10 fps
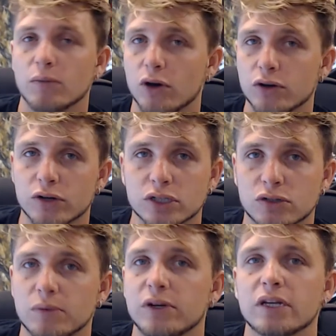know you're
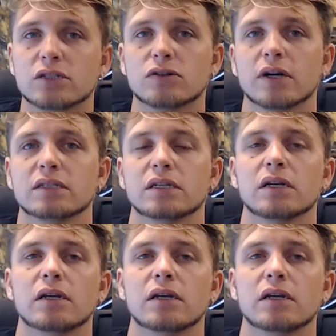extremely interested in